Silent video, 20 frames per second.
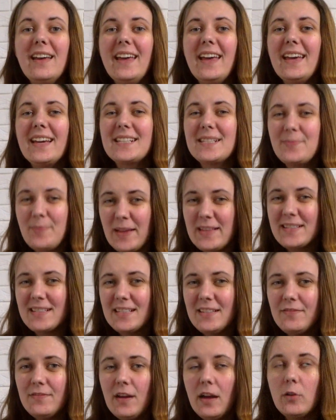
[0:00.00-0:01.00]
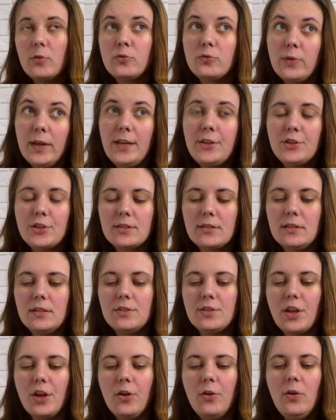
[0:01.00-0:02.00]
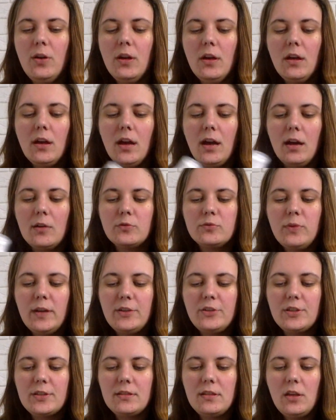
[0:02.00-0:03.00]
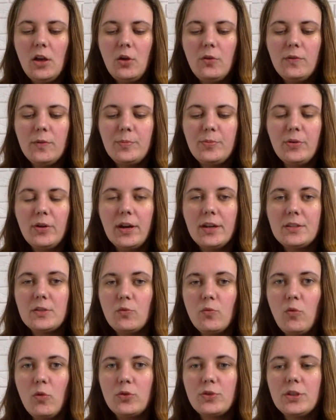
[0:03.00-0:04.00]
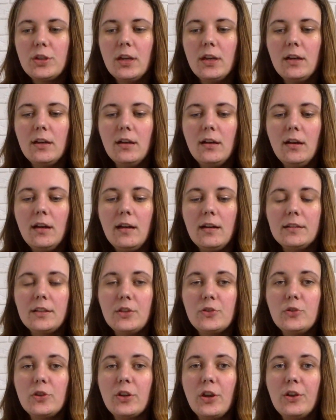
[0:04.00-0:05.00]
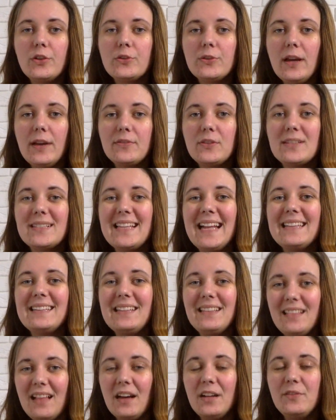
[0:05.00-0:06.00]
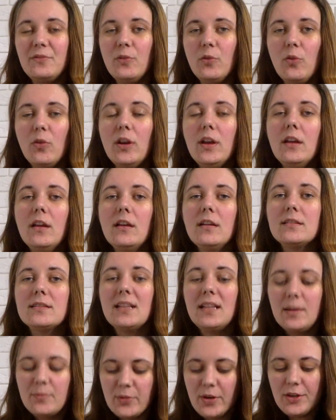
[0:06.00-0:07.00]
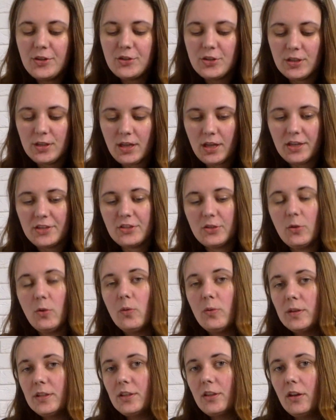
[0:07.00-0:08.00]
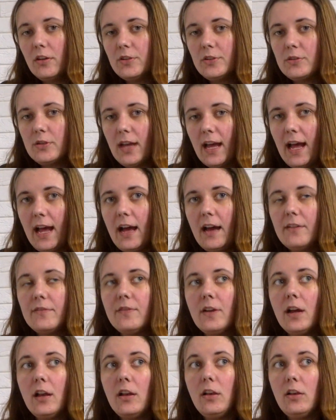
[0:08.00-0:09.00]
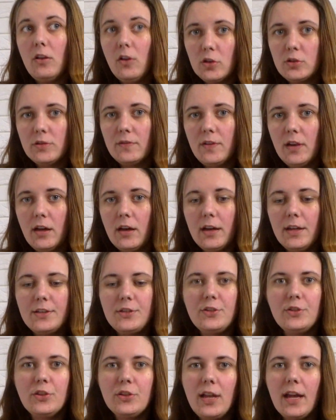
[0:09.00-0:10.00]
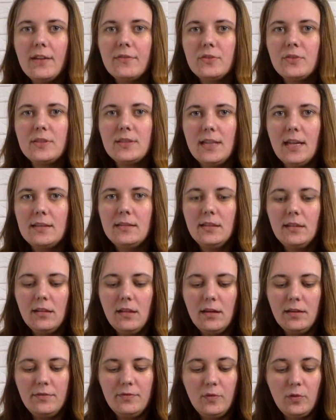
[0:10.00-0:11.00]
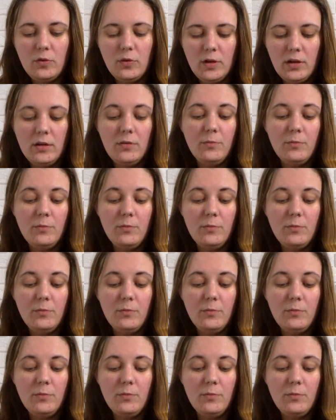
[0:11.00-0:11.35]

expensive, outrageously overpriced water that you're going to have to stand in line for. Celebration is already going to have a lot of lines. You don't have to stand in line for